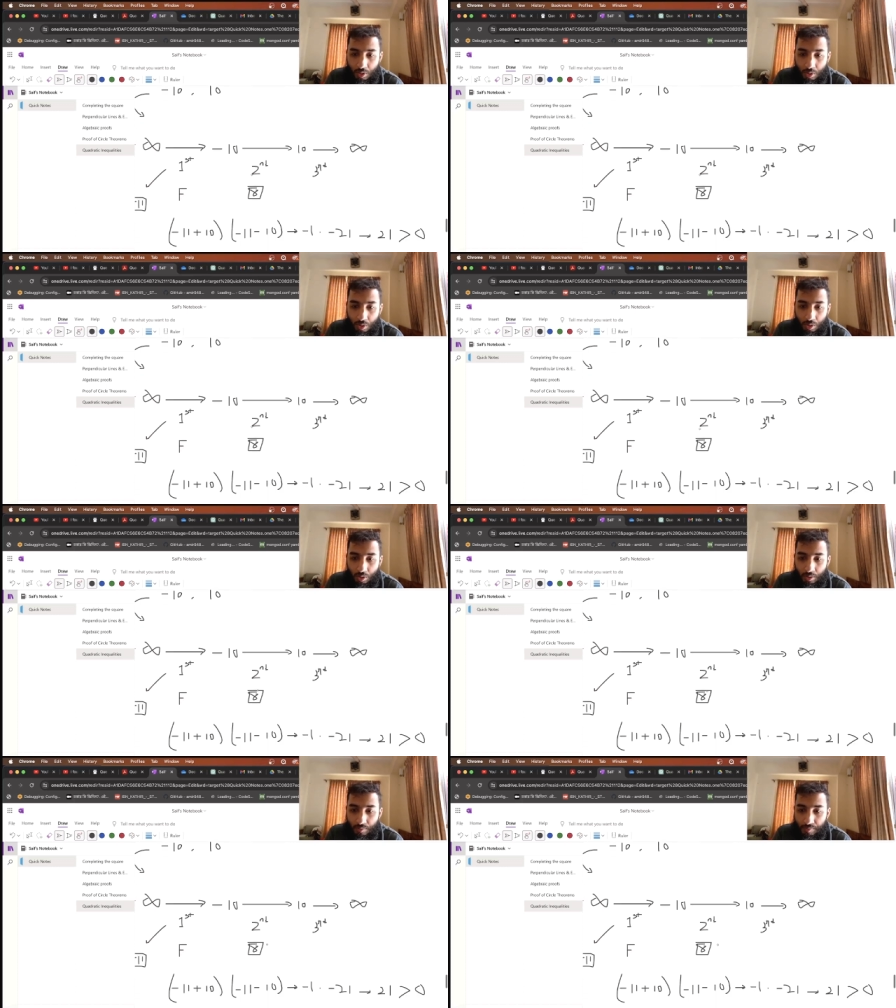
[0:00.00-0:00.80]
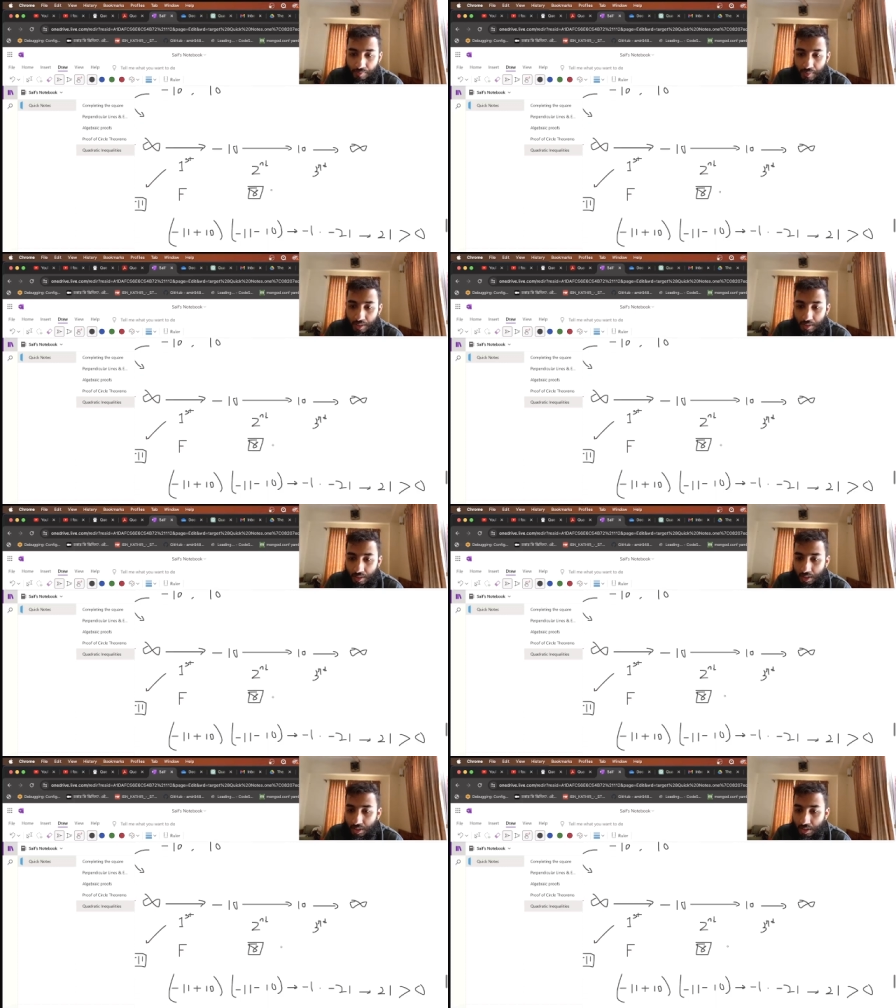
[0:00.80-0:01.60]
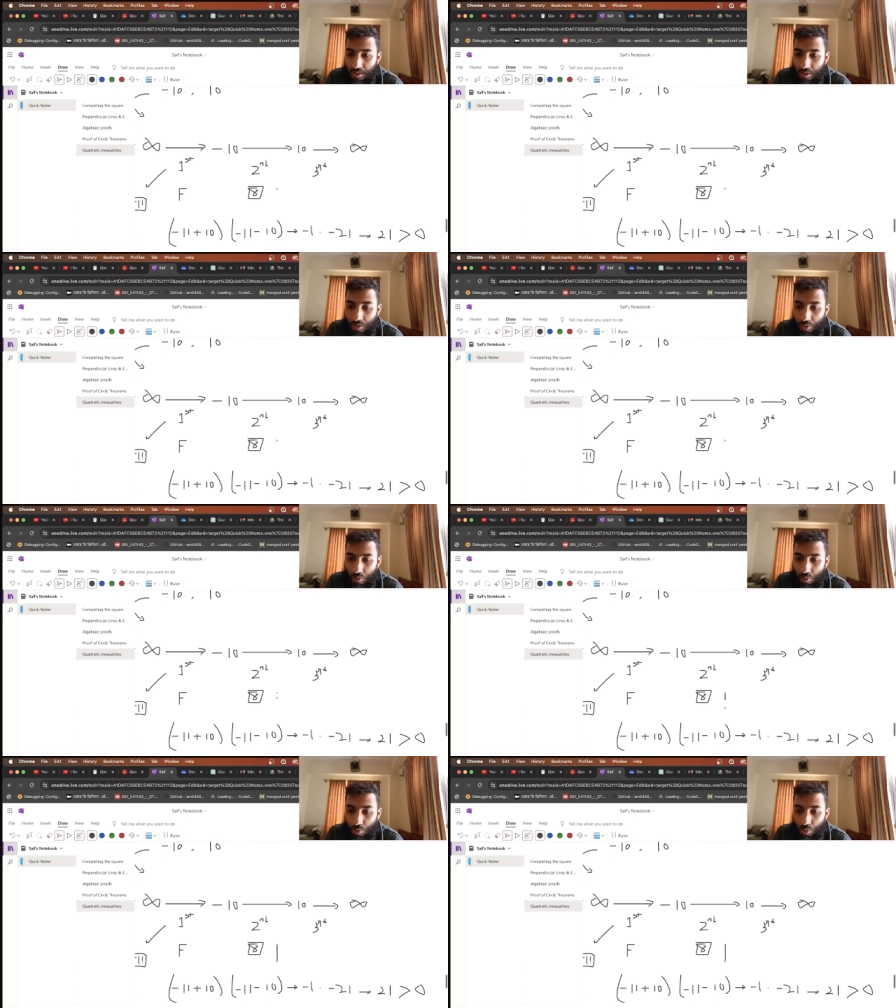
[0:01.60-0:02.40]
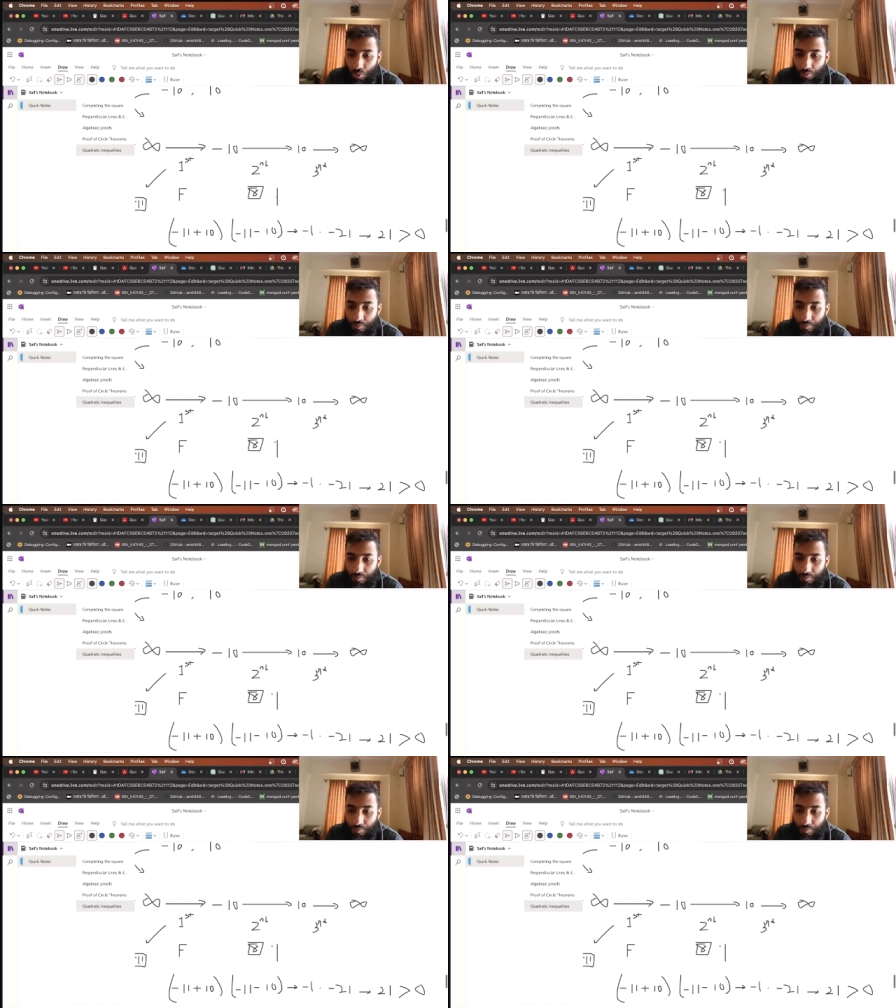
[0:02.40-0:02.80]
So this is true.